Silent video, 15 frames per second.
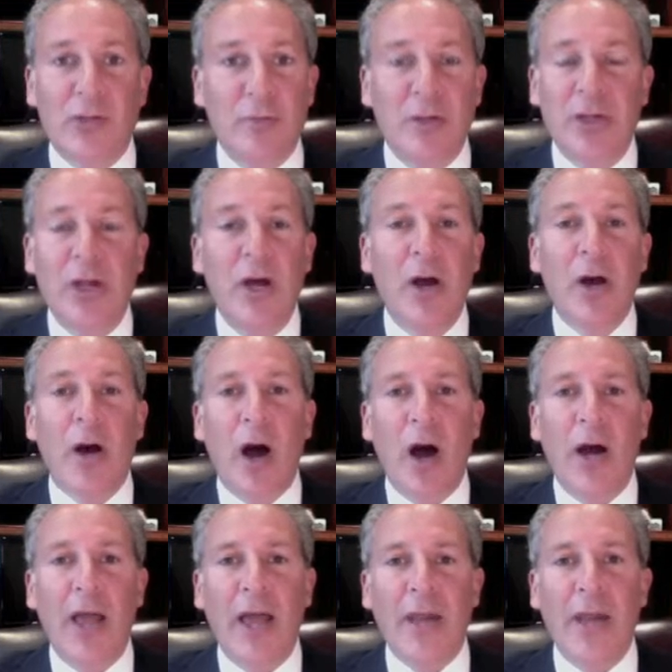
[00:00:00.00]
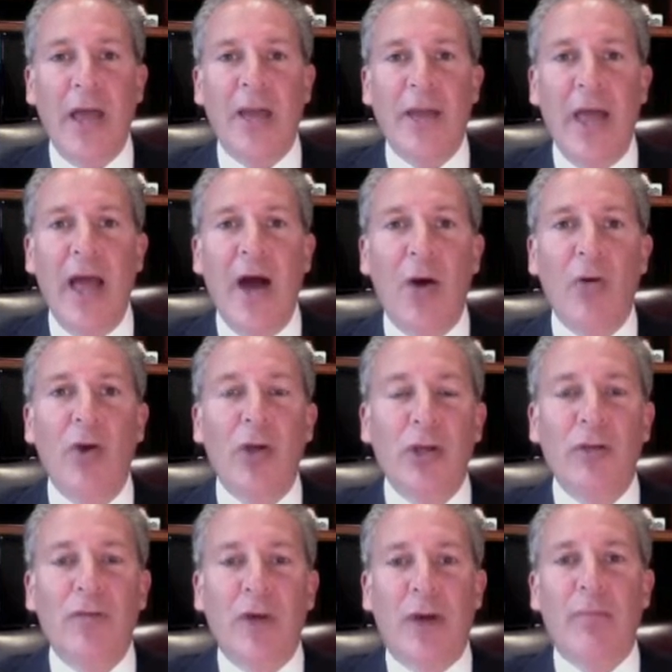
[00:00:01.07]
I mean, and now
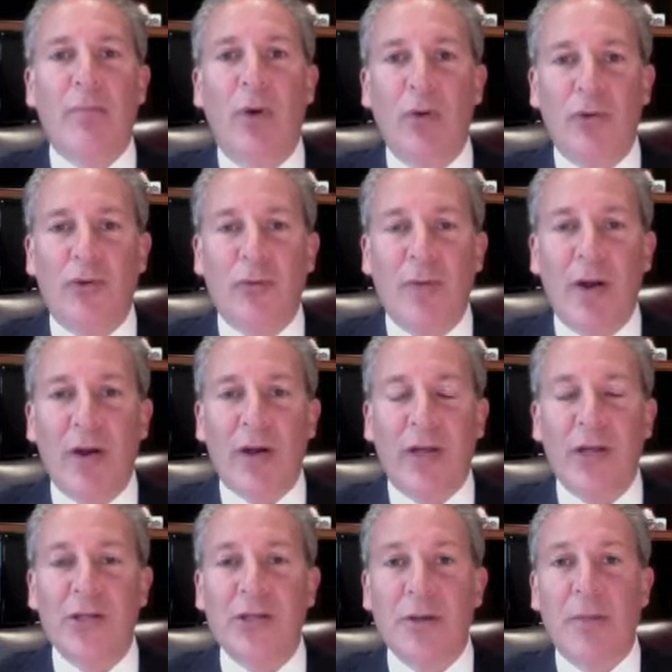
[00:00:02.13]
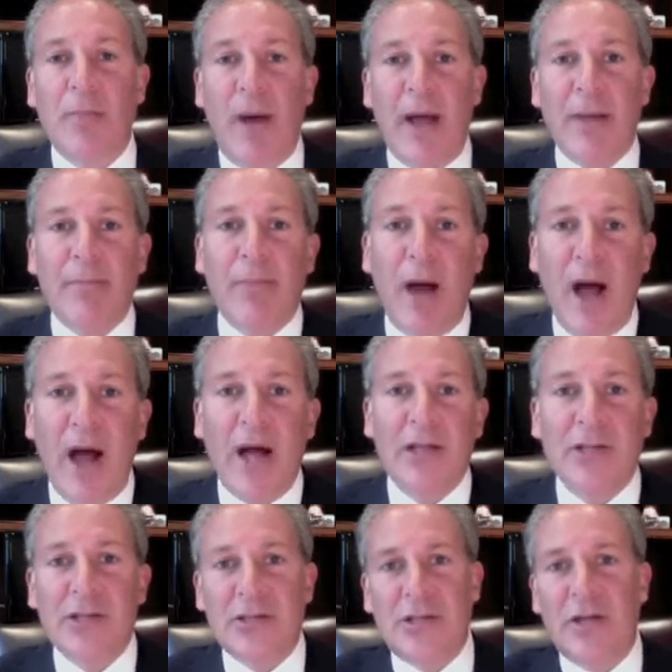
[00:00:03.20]
you've got most Americans buying
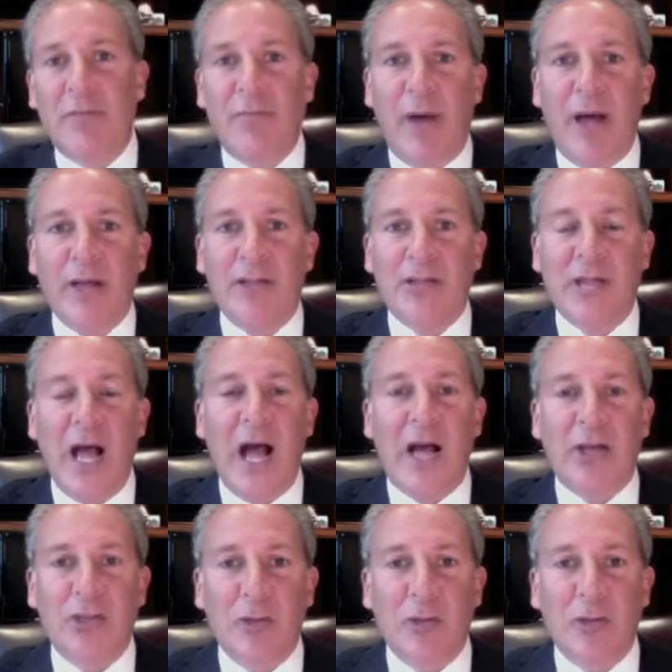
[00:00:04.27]
bonds instead of buying stocks.